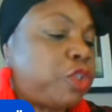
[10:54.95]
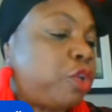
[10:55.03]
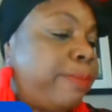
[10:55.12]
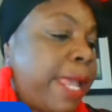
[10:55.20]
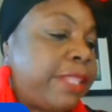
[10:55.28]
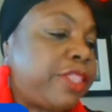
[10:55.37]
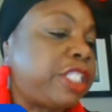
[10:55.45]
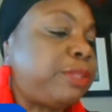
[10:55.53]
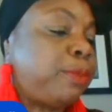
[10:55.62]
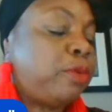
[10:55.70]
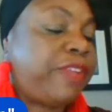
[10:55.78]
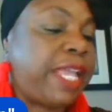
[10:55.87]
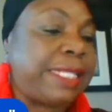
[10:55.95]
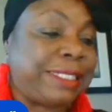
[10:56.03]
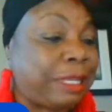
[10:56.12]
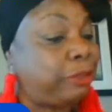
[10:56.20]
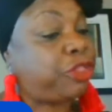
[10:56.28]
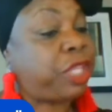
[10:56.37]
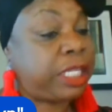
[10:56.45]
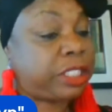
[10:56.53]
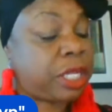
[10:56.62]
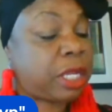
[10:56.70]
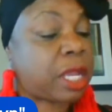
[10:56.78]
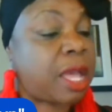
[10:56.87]
to make this movie as
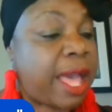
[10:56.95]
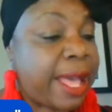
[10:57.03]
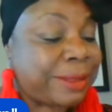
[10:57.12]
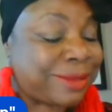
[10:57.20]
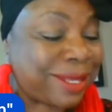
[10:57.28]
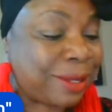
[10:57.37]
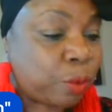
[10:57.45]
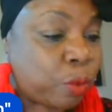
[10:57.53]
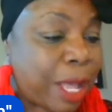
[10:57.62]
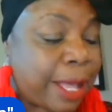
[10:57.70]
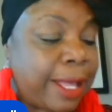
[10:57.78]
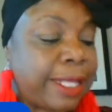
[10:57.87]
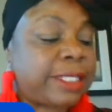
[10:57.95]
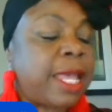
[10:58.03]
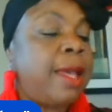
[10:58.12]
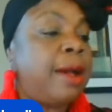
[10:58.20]
authentic as it was